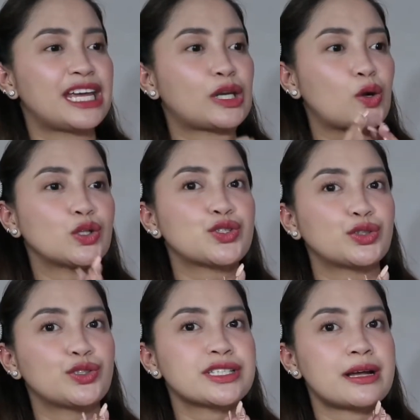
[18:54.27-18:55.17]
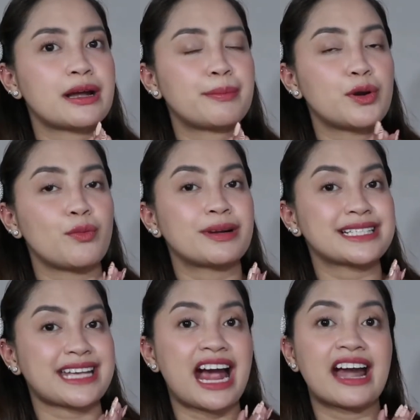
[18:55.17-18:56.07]
And also dun sa brow
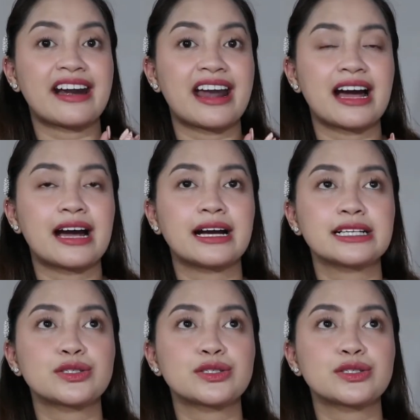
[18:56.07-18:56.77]
mascara.